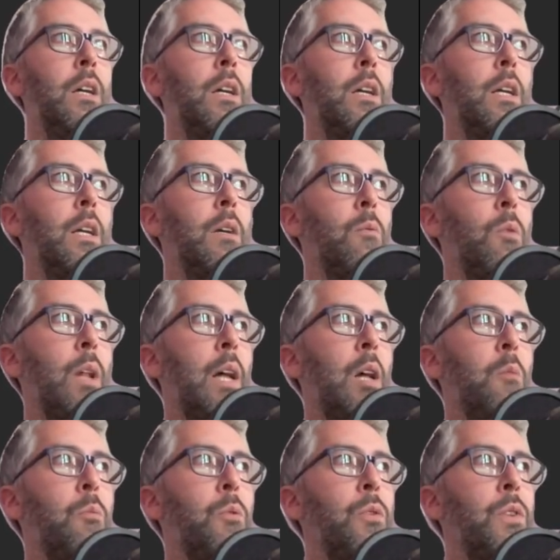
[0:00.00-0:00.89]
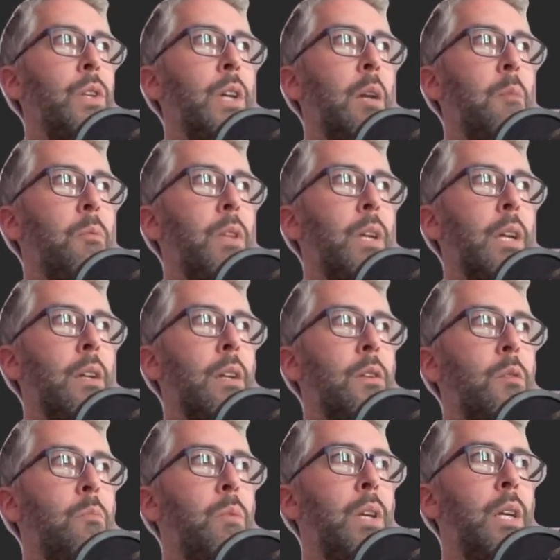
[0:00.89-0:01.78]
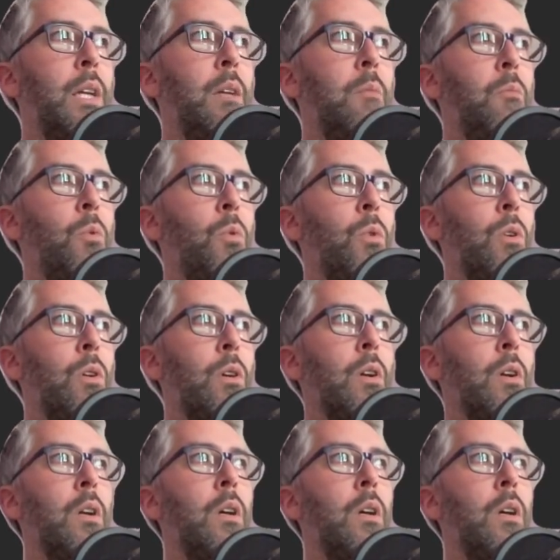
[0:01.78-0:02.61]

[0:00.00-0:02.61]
It will help you set up things to be more